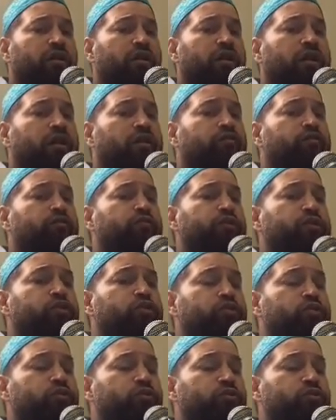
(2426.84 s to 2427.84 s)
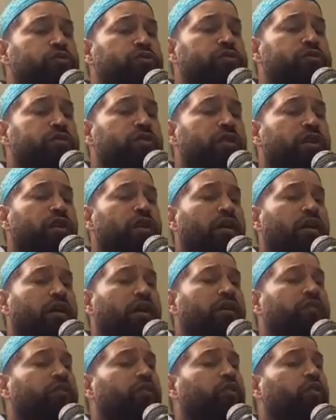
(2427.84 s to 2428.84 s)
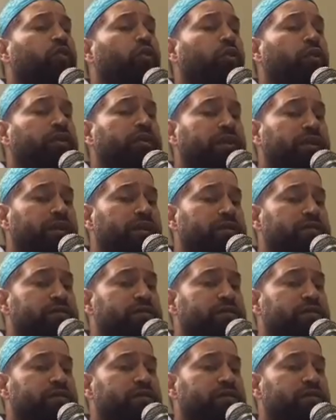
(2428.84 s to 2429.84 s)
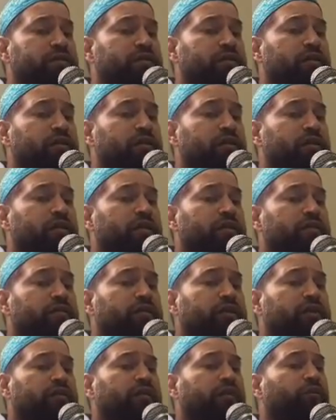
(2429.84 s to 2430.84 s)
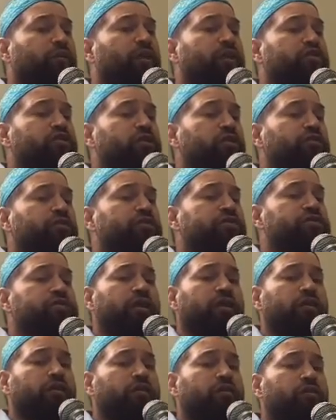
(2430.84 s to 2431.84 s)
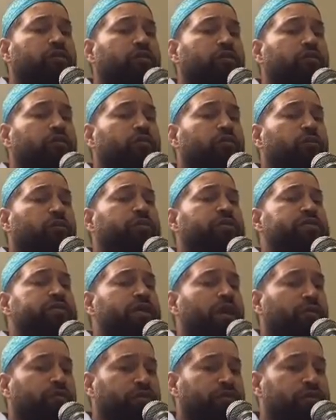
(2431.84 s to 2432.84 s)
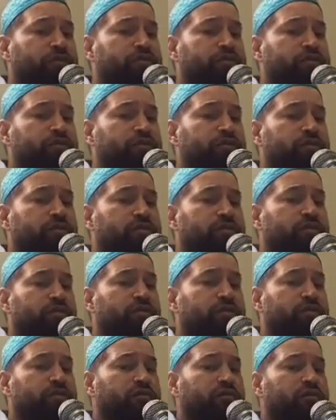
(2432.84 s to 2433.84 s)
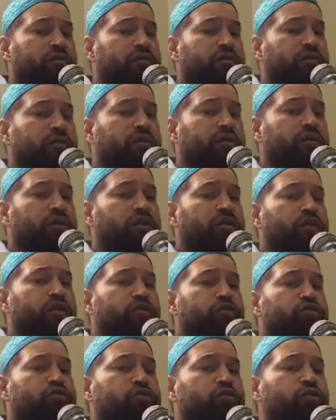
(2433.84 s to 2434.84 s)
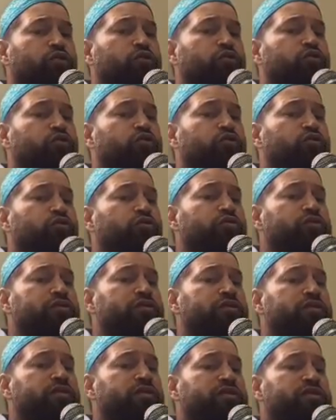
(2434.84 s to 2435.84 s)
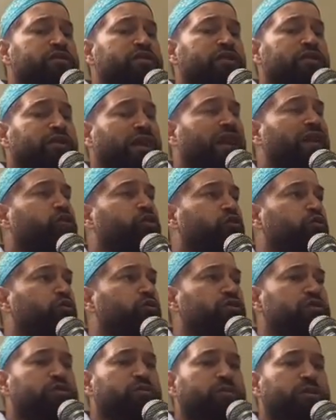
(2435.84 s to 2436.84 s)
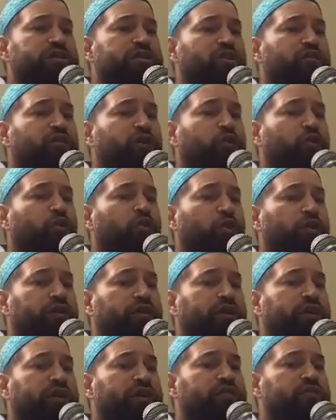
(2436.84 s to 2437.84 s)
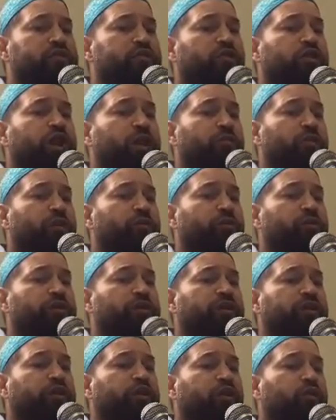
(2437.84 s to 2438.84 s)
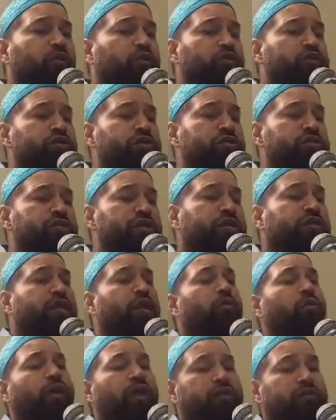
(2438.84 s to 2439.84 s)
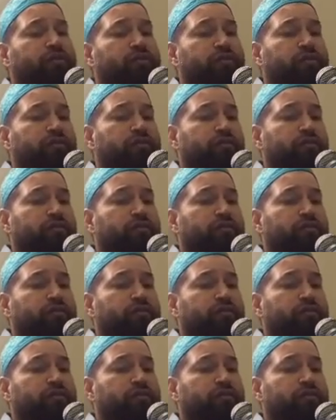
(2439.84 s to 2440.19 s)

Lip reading: If we choose other coordinates, then the direction of this tunnel will be southeast. So they choose specific coordinates to come up with conclusions that they want.